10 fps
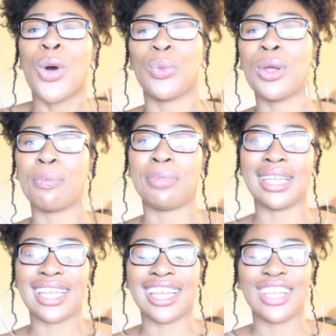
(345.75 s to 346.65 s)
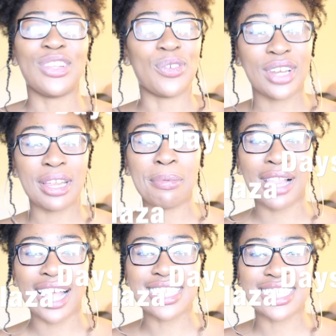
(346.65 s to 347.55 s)
would be Unity
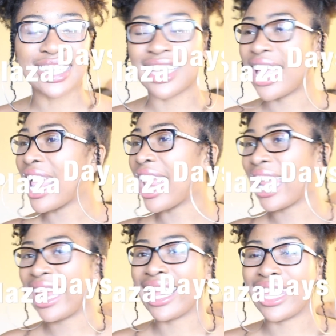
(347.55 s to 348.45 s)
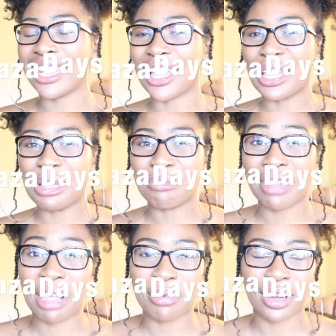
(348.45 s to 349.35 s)
Plaza and um,
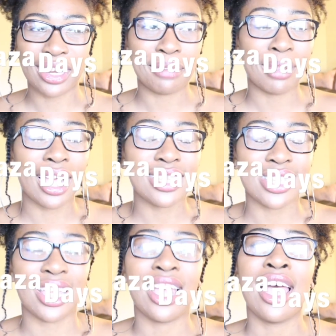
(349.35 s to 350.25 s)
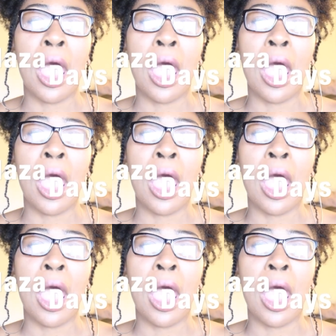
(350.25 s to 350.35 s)
Library Plaza.